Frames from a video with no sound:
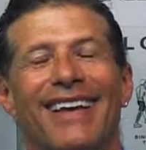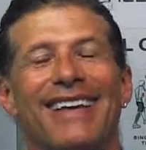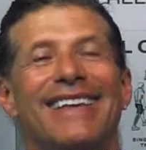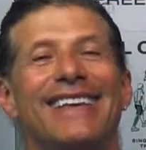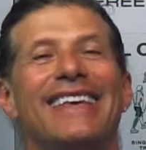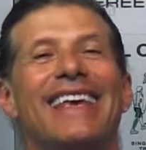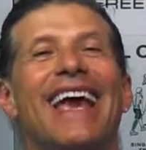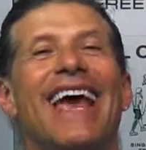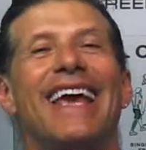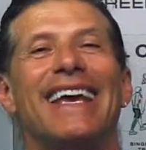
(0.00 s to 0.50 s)

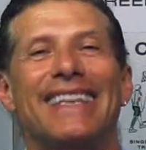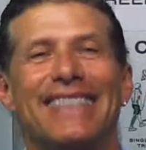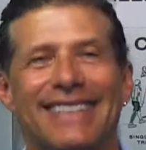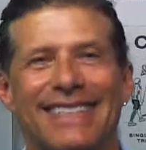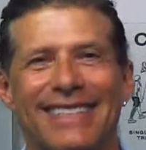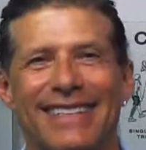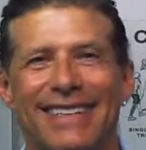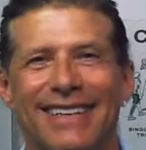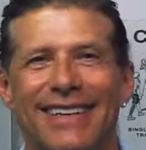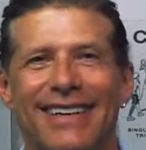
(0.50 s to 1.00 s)

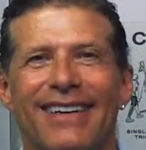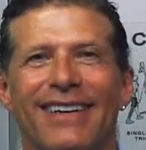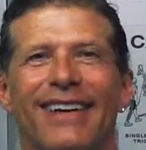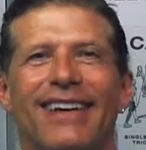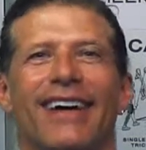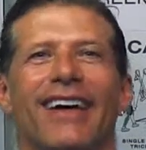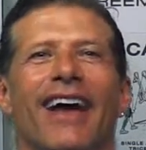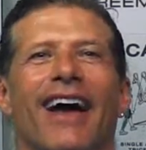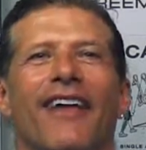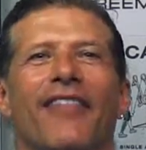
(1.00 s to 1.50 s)
Yikes!
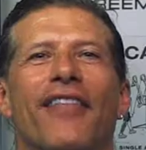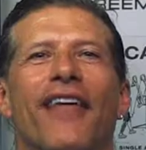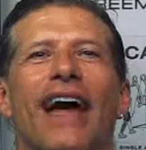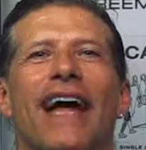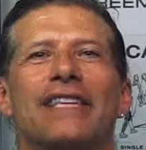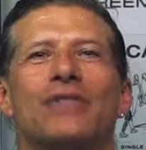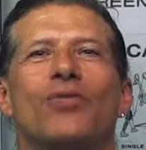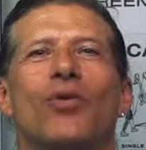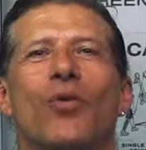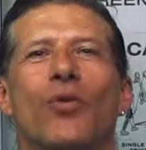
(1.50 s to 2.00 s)

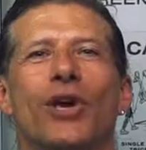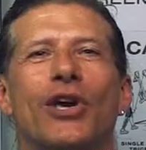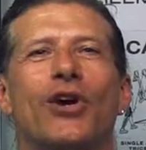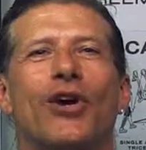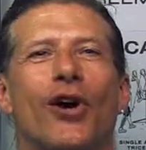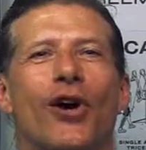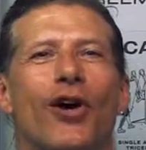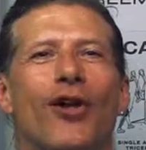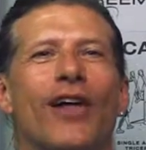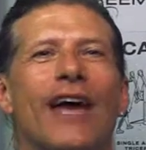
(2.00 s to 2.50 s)
That's what we
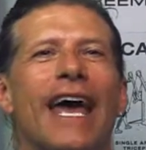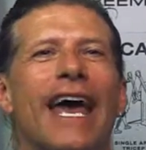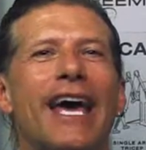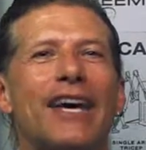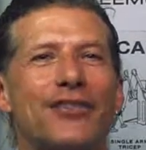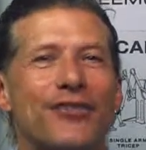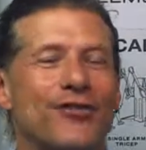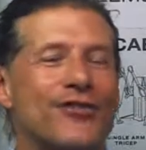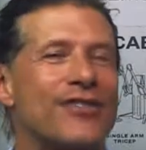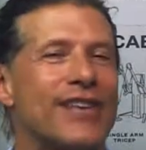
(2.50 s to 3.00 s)
call
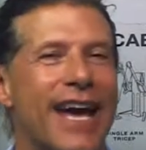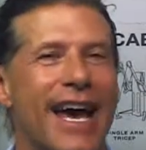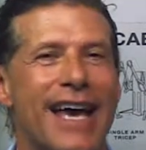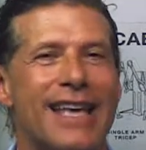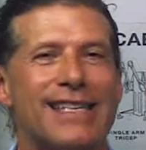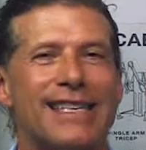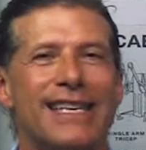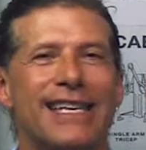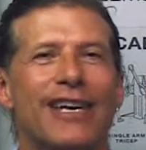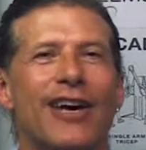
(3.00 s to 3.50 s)

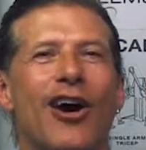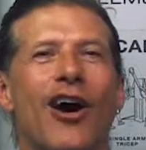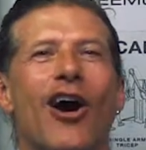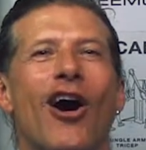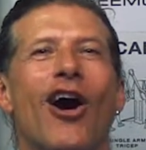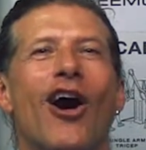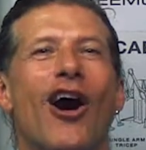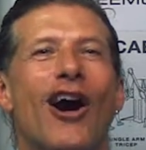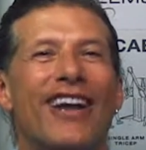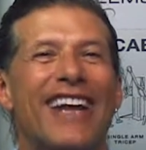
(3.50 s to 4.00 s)
exercising
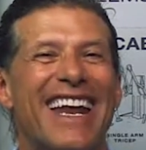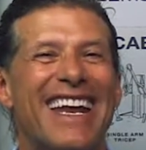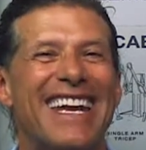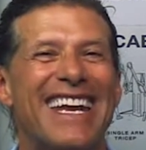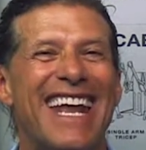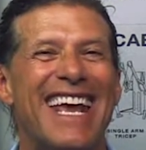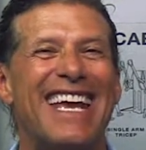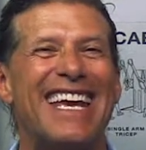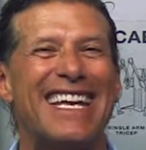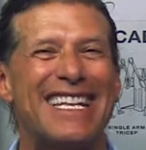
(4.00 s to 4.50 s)
on a
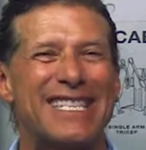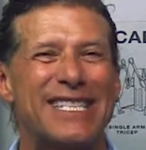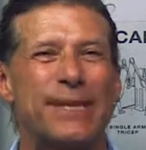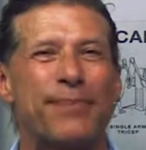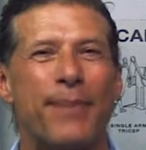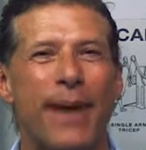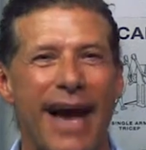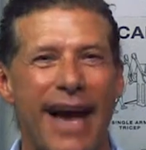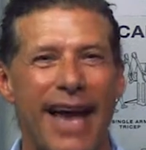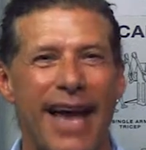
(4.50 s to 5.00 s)
naked
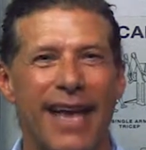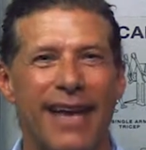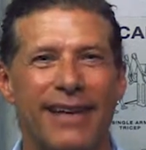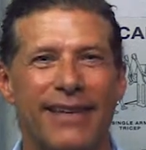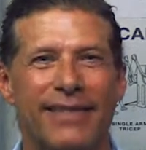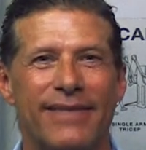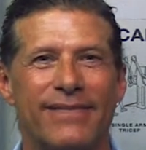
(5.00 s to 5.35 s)
spine.